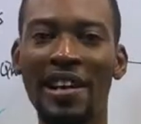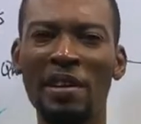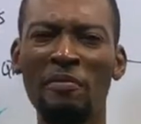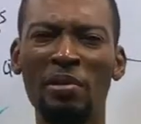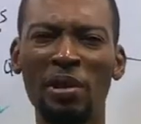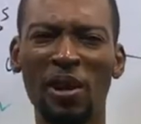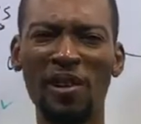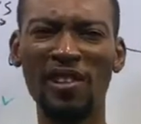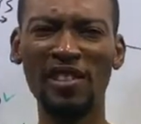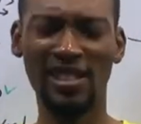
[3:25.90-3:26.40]

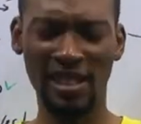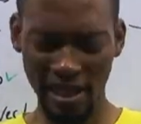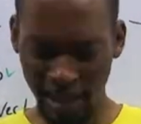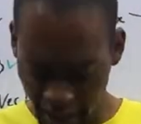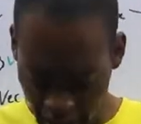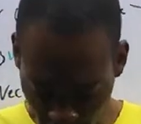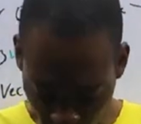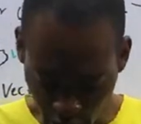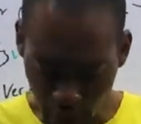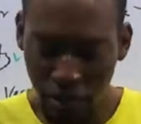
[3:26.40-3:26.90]
because
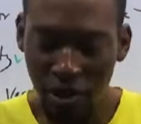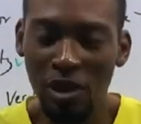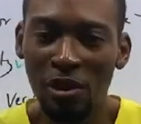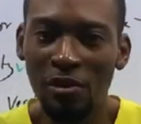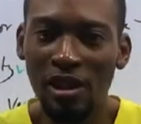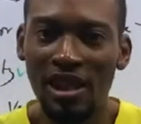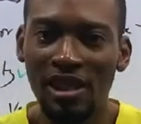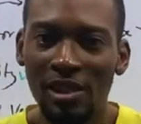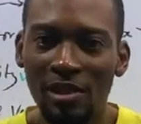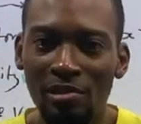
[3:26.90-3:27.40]
it's coming
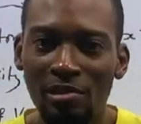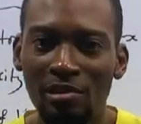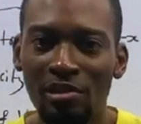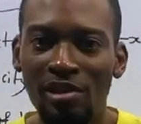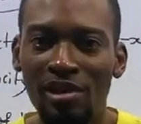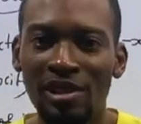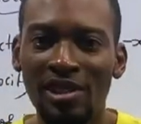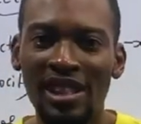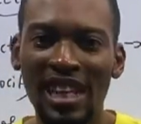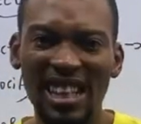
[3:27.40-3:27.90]
towards you.
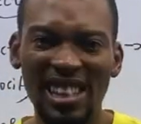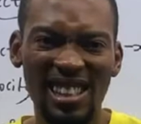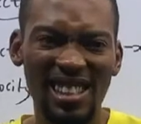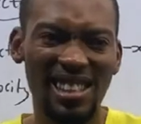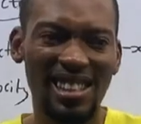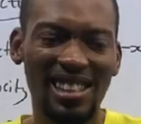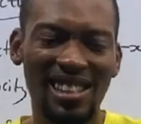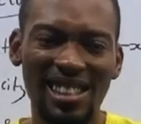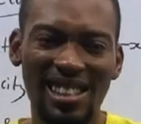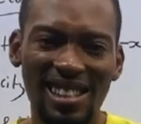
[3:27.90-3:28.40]
So that is
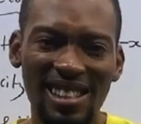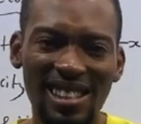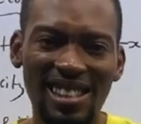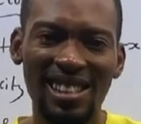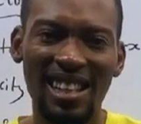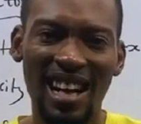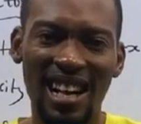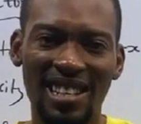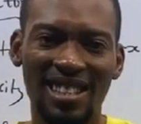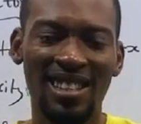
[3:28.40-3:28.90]
the z
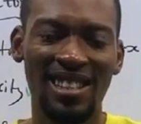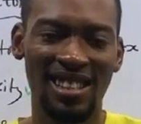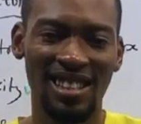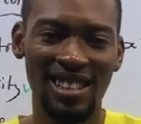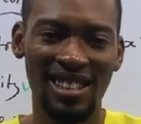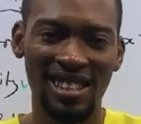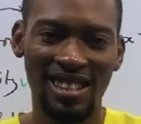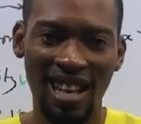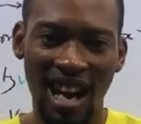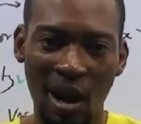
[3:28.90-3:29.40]
axis
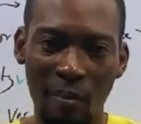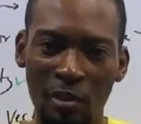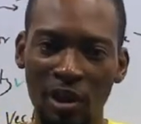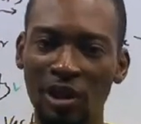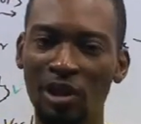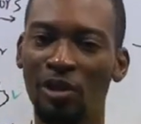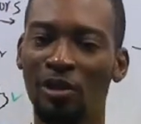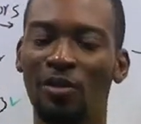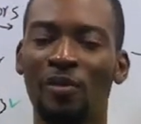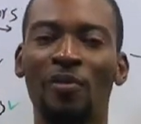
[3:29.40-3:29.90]

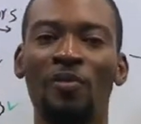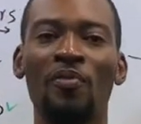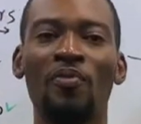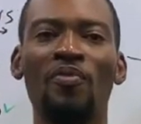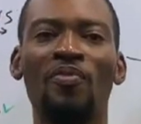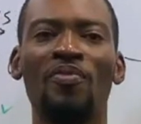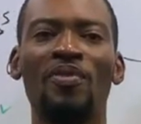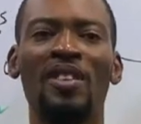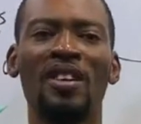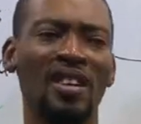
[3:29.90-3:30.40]
dimension.
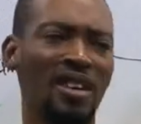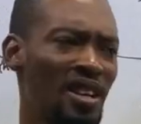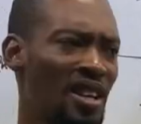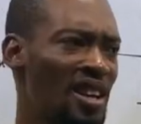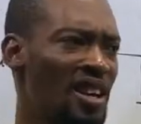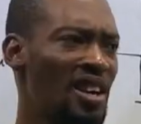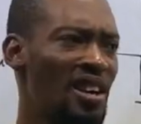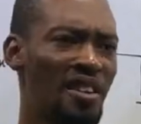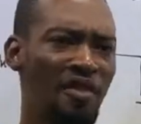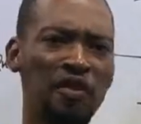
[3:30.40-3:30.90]

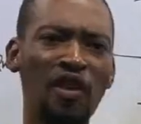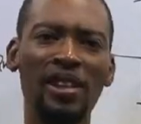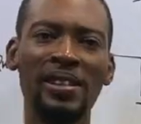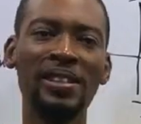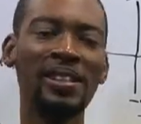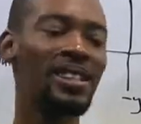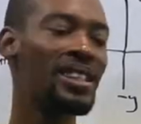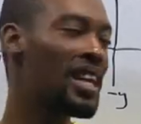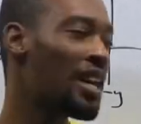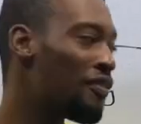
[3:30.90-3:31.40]
For
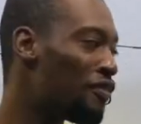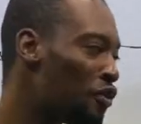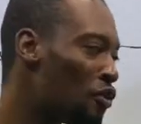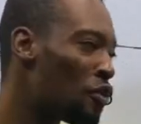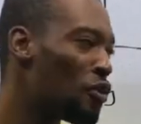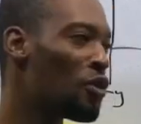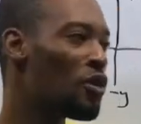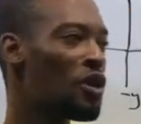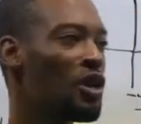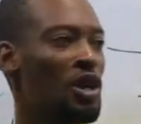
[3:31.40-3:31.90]
this
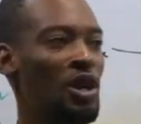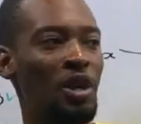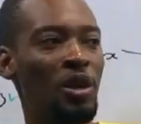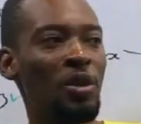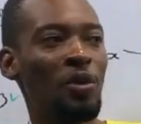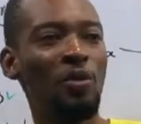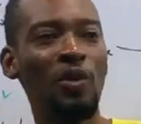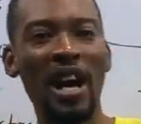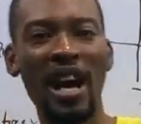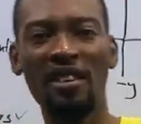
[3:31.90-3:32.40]
level,
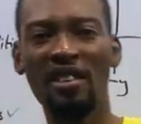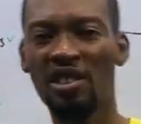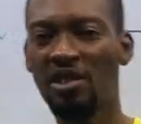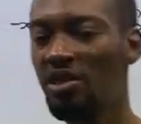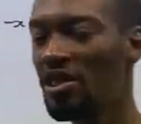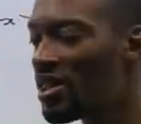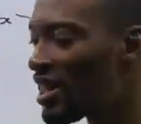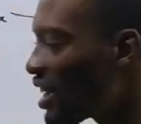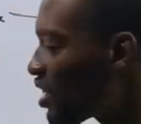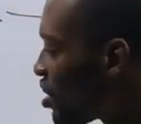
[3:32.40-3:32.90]
we are
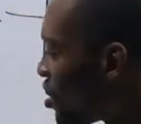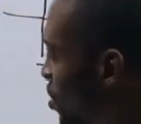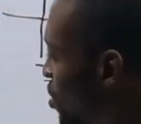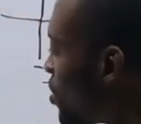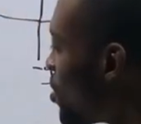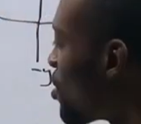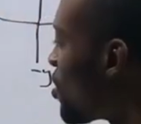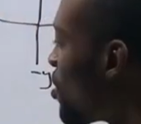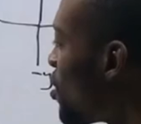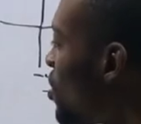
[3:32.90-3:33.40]
restricted
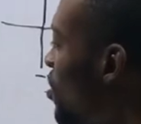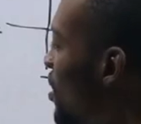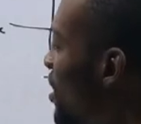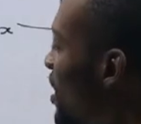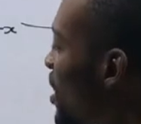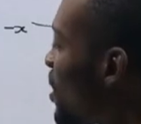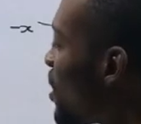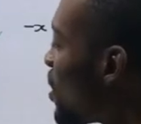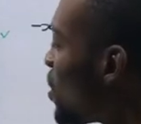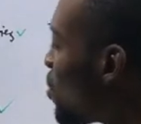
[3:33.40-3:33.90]
to
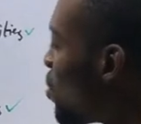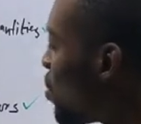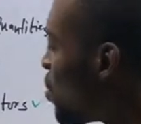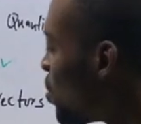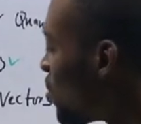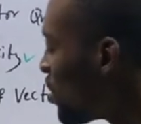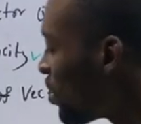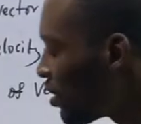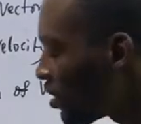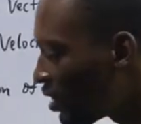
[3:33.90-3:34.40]
only
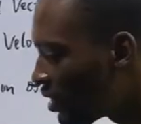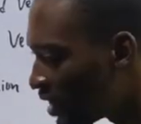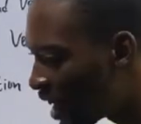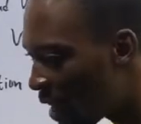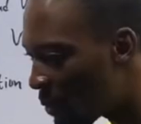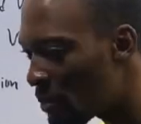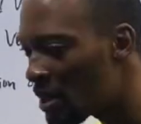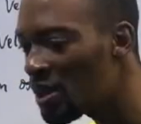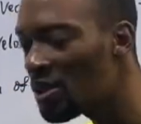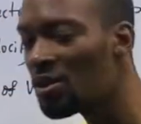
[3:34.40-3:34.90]
two
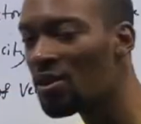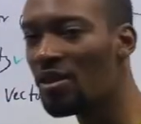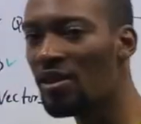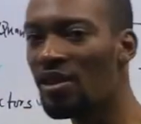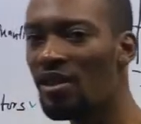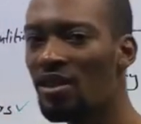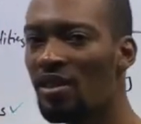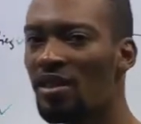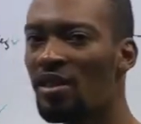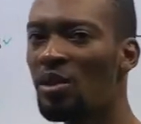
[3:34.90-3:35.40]
dimensions
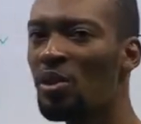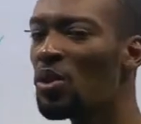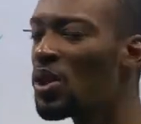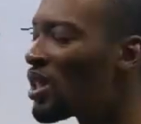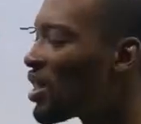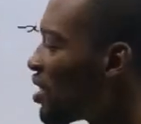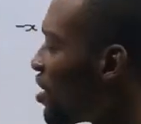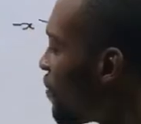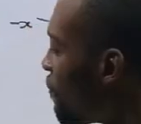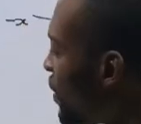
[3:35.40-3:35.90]
to
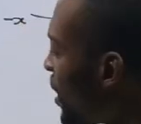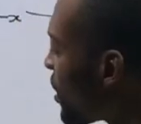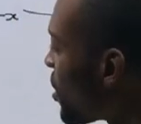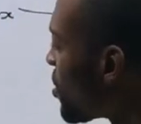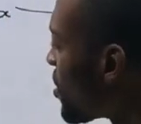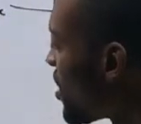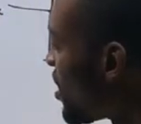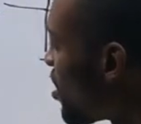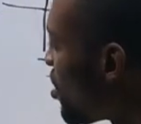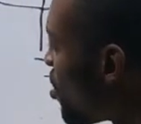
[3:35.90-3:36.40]
resolve
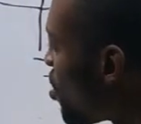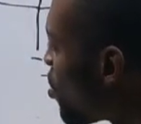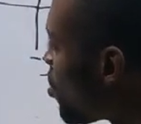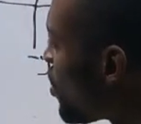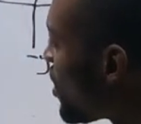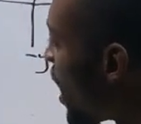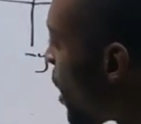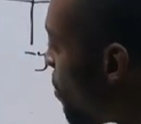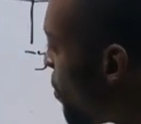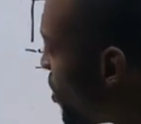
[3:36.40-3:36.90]
vectors in two
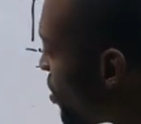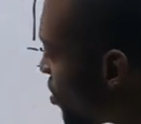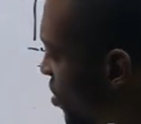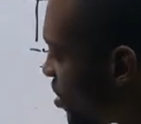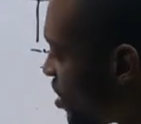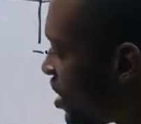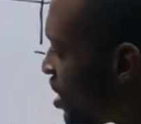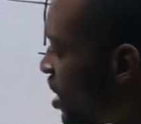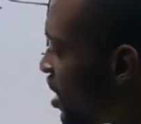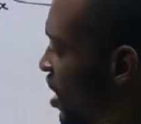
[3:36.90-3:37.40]

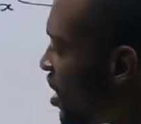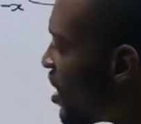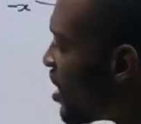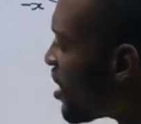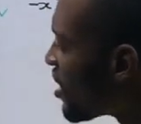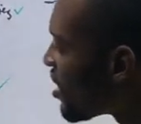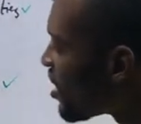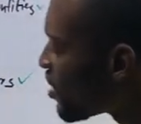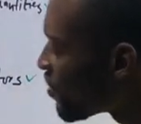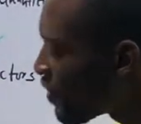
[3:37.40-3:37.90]
dimensions.
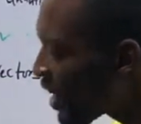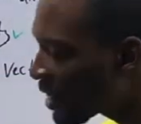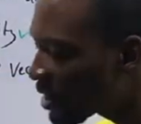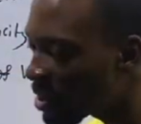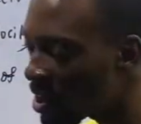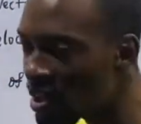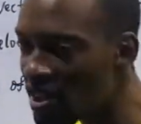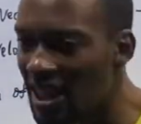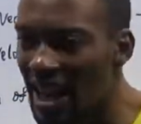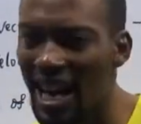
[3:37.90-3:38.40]
Since
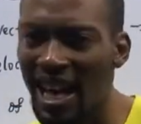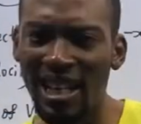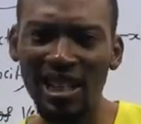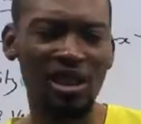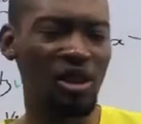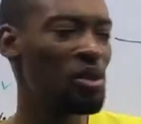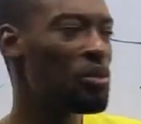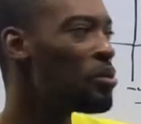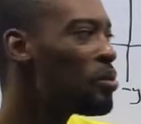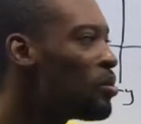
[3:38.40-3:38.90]
vectors are in
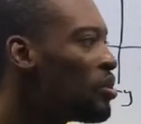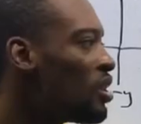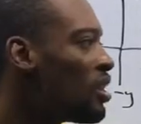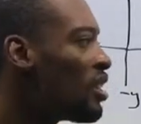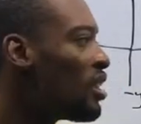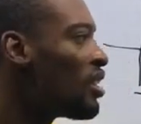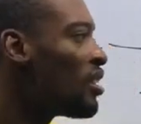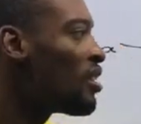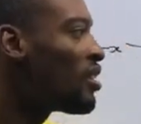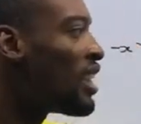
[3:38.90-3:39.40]
two
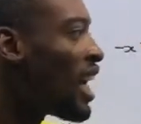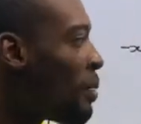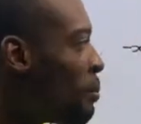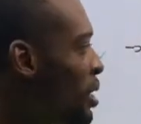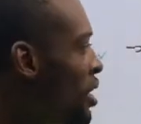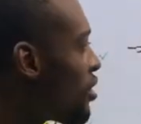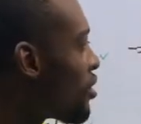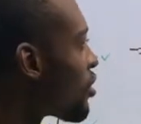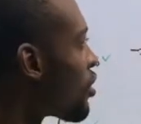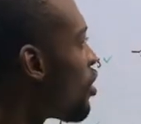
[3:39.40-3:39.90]

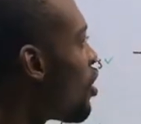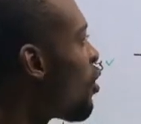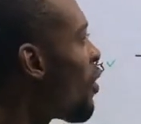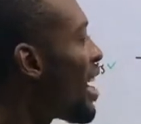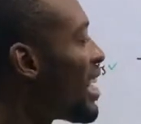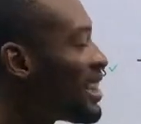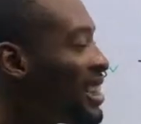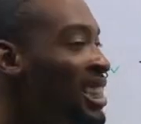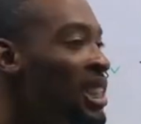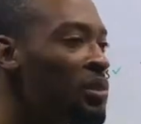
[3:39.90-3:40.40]
dimensions, or we
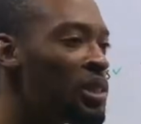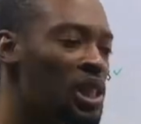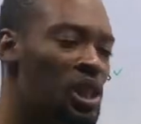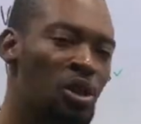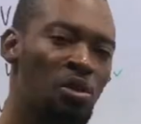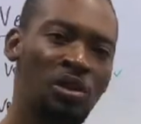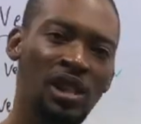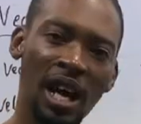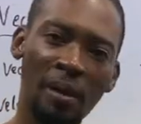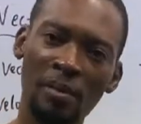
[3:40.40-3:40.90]
are dealing with
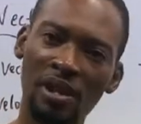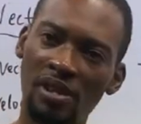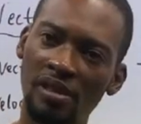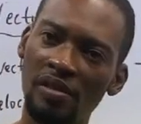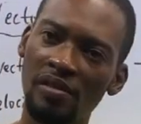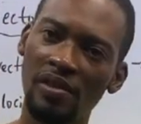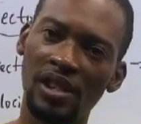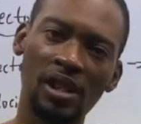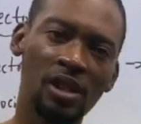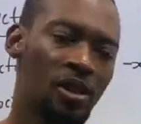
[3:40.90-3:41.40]
two
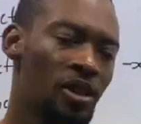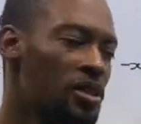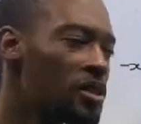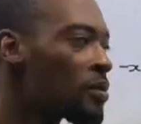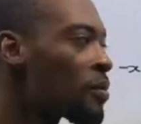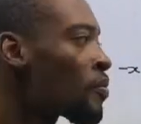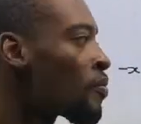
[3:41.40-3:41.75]
dimensional vectors,